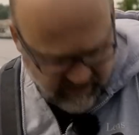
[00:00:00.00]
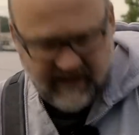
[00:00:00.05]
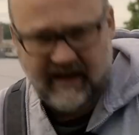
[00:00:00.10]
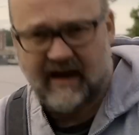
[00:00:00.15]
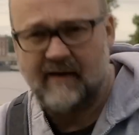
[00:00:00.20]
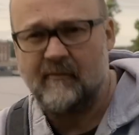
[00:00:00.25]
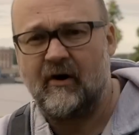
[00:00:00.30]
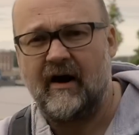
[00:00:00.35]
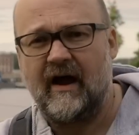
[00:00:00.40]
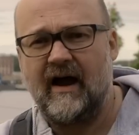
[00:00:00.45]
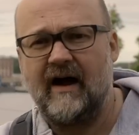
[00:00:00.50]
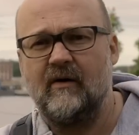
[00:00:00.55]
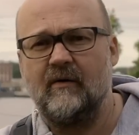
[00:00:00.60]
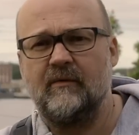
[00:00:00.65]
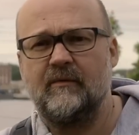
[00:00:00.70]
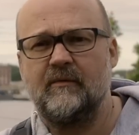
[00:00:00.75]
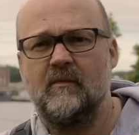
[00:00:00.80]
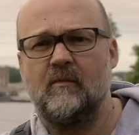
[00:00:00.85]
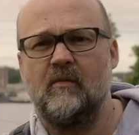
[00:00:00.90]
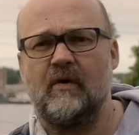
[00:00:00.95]
camera out.
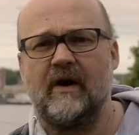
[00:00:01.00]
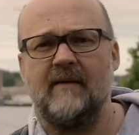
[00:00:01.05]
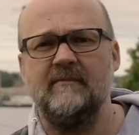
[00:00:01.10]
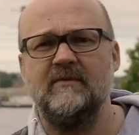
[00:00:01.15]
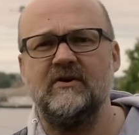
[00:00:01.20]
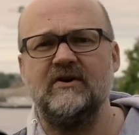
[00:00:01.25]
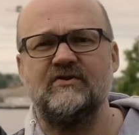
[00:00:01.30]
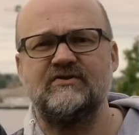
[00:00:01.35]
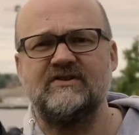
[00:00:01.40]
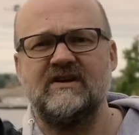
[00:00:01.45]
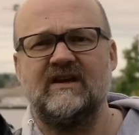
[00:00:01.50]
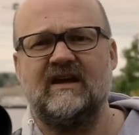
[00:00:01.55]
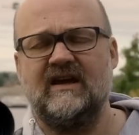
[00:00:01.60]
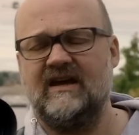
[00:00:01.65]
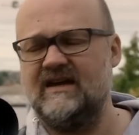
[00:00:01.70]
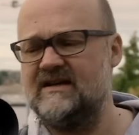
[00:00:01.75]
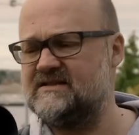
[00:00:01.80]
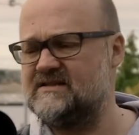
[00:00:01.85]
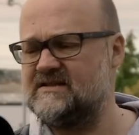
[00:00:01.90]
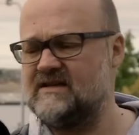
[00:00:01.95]
What I'm using
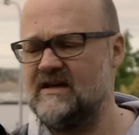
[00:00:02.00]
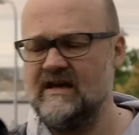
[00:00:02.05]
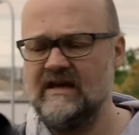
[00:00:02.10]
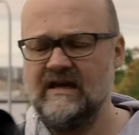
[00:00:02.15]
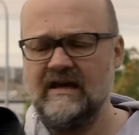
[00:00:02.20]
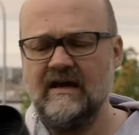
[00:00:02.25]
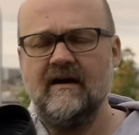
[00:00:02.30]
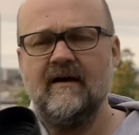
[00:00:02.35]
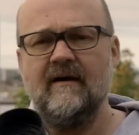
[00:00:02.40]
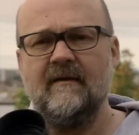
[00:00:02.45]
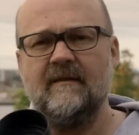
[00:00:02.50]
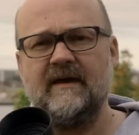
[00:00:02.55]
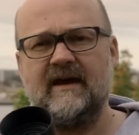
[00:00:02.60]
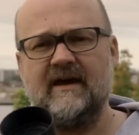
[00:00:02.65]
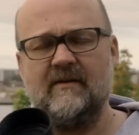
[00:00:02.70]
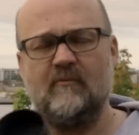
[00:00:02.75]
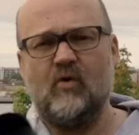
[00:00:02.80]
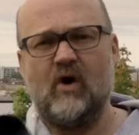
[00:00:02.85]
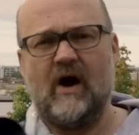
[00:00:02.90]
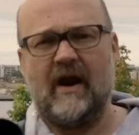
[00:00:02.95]
is
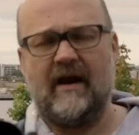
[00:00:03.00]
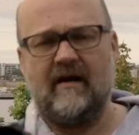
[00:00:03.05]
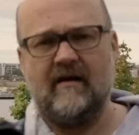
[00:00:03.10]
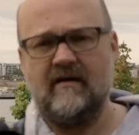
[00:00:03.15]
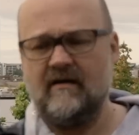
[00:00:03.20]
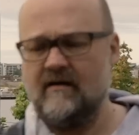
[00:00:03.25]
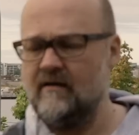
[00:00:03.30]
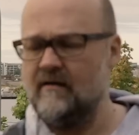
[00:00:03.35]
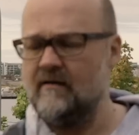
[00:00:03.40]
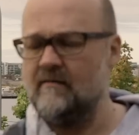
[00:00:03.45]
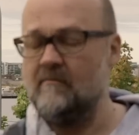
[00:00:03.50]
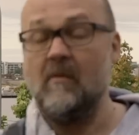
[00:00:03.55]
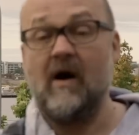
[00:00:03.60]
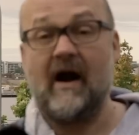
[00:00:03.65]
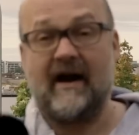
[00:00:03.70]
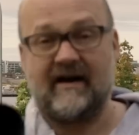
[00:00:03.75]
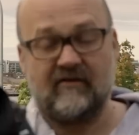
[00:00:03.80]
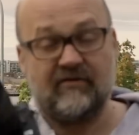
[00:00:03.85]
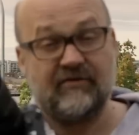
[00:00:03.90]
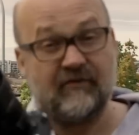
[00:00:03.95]
the EM1
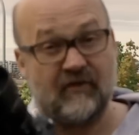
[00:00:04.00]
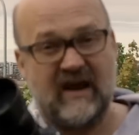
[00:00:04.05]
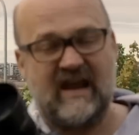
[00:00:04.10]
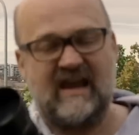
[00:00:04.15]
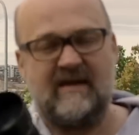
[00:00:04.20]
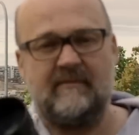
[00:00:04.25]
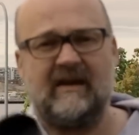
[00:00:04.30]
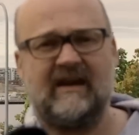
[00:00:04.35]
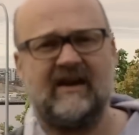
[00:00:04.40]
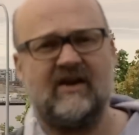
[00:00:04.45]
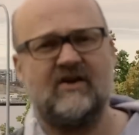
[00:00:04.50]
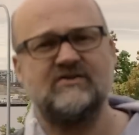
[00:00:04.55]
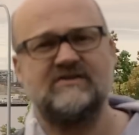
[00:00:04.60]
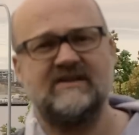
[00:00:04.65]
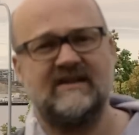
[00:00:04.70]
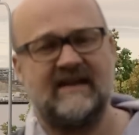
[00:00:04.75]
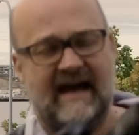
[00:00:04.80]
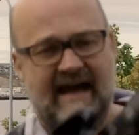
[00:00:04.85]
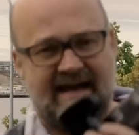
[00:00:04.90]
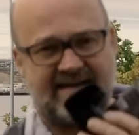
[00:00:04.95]
Mark III because
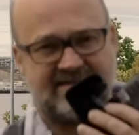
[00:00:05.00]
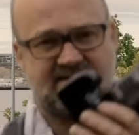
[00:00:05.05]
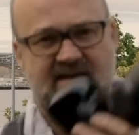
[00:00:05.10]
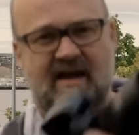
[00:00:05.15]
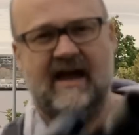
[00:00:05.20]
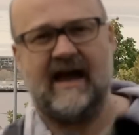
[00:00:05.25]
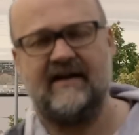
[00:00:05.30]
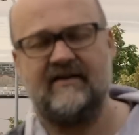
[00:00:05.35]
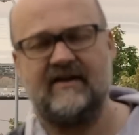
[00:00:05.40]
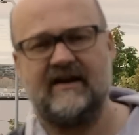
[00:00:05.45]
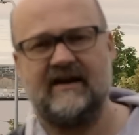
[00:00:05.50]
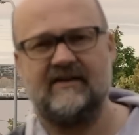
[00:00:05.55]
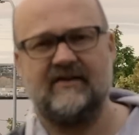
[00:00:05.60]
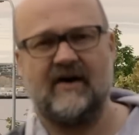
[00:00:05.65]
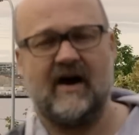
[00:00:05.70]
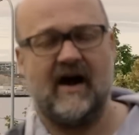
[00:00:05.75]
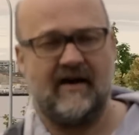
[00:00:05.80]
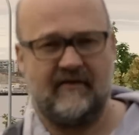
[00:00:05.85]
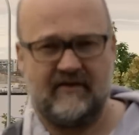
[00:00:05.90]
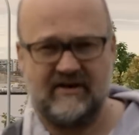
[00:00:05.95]
it has handheld
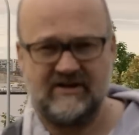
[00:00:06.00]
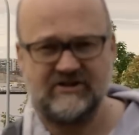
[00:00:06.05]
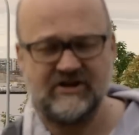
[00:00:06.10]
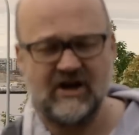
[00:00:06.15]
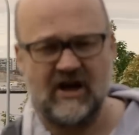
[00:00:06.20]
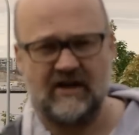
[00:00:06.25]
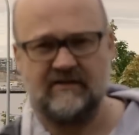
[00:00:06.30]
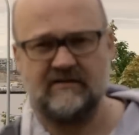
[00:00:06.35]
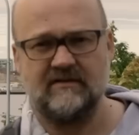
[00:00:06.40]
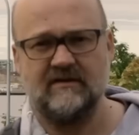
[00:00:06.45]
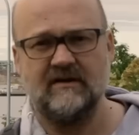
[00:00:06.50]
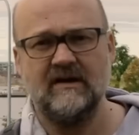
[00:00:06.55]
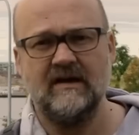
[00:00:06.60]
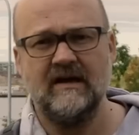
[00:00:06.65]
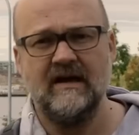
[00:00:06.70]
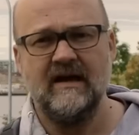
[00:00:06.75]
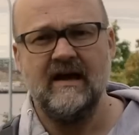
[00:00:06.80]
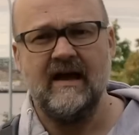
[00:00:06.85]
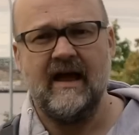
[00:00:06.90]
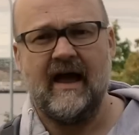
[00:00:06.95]
high-res shot.
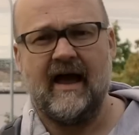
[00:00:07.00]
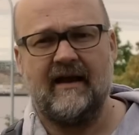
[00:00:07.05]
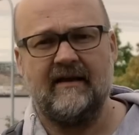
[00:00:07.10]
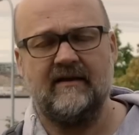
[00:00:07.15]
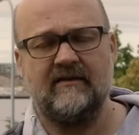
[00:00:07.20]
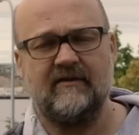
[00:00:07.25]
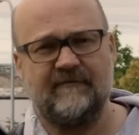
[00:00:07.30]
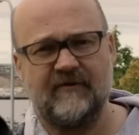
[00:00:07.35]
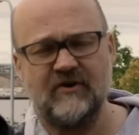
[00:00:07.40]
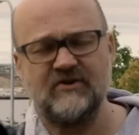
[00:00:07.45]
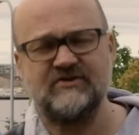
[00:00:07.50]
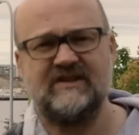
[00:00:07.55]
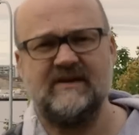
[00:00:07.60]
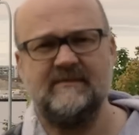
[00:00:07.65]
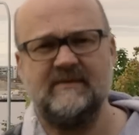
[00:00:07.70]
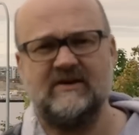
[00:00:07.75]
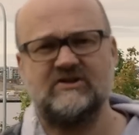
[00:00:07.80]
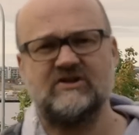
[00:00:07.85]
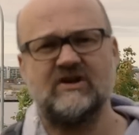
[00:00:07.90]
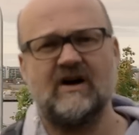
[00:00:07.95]
And the first
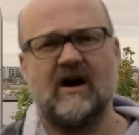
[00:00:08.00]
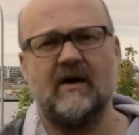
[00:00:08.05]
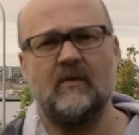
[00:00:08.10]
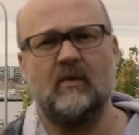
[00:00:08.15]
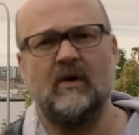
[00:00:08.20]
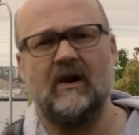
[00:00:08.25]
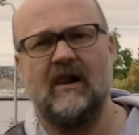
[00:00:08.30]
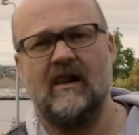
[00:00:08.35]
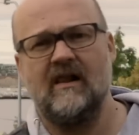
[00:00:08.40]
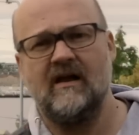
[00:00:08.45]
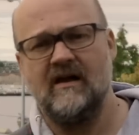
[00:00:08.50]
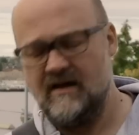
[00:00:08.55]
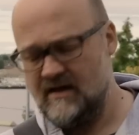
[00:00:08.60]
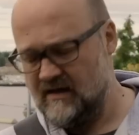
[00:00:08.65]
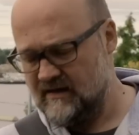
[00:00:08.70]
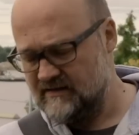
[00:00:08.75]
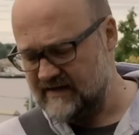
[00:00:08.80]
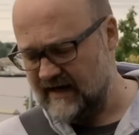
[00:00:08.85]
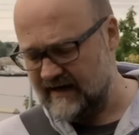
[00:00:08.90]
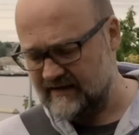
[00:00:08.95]
image I will
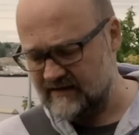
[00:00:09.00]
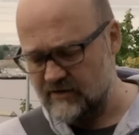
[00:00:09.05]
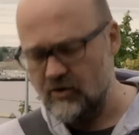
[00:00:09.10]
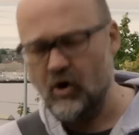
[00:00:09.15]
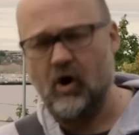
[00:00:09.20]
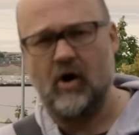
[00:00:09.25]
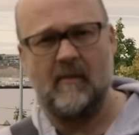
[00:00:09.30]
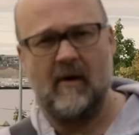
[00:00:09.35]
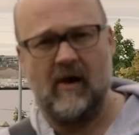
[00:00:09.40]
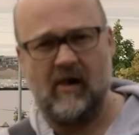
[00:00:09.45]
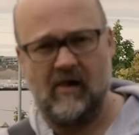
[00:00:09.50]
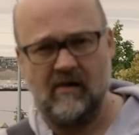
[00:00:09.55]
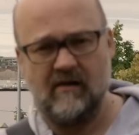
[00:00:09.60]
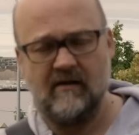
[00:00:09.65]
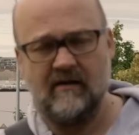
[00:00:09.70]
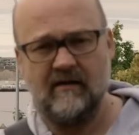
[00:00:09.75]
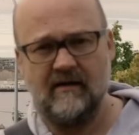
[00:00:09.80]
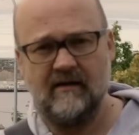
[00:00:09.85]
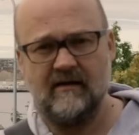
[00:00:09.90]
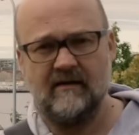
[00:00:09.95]
take the normal,
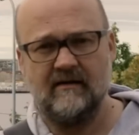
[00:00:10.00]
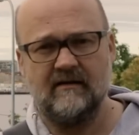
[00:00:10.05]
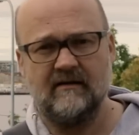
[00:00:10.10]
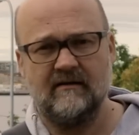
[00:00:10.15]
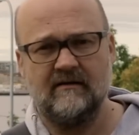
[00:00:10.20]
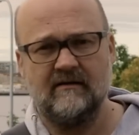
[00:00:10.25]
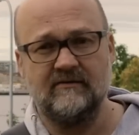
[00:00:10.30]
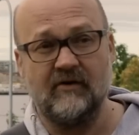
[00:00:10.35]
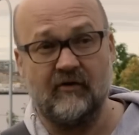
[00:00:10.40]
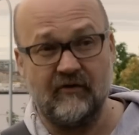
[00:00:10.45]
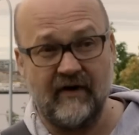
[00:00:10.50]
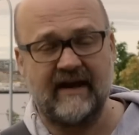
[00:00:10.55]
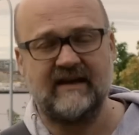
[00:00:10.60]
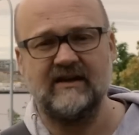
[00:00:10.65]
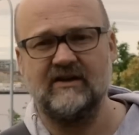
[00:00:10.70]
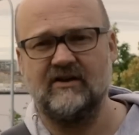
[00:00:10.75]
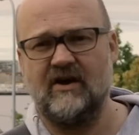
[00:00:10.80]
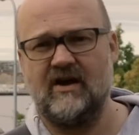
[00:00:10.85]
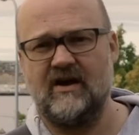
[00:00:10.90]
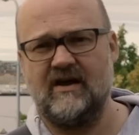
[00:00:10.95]
the
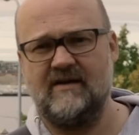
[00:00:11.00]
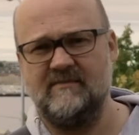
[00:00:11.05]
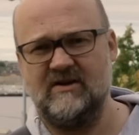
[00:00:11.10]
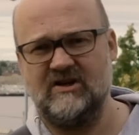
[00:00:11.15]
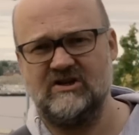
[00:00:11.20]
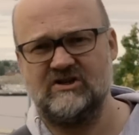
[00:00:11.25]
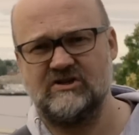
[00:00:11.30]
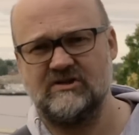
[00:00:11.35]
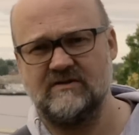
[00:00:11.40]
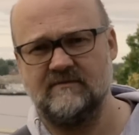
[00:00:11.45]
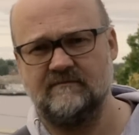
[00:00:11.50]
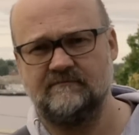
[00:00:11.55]
regular image.